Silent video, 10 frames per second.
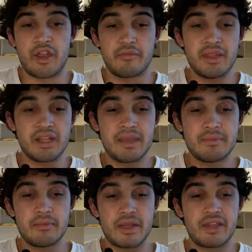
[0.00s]
way of meeting
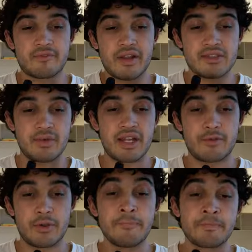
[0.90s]
people, making friends,
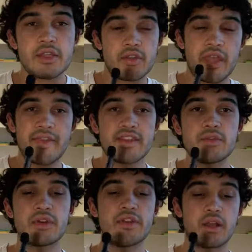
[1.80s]
whatever. So yeah, this
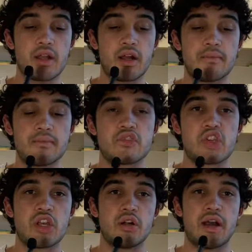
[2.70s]
is where you can come
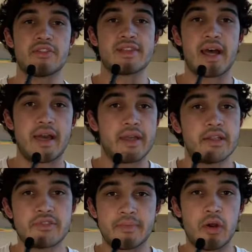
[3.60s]
chill
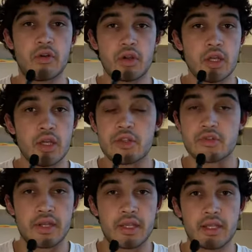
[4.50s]
outside, smoke,
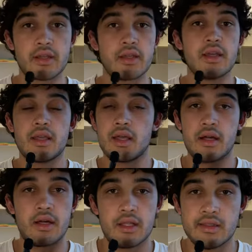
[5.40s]
drink,
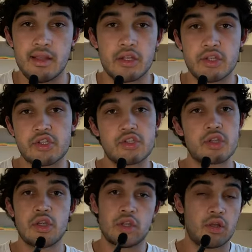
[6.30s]

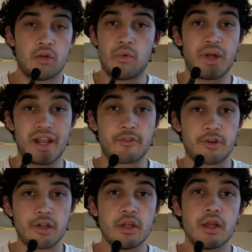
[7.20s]
lunch,
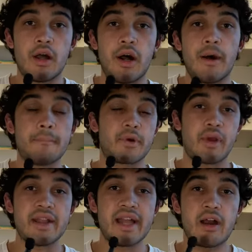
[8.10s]
whatever. But
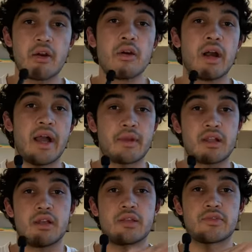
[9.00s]
right now I'm
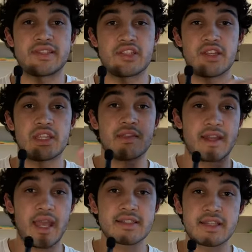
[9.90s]
gonna transition to the
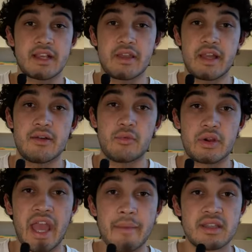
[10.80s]
next area
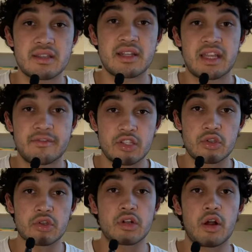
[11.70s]
where Emmy is gonna give us a
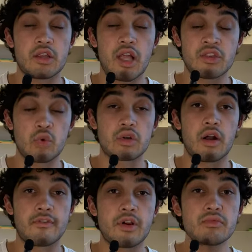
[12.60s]
tour
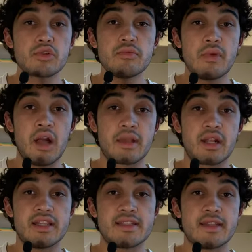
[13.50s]
of her room. I'm
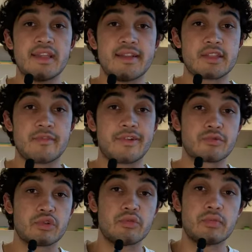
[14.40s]
gonna list the details of her
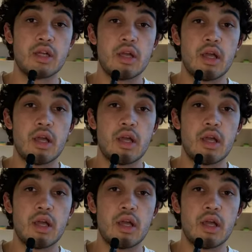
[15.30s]
room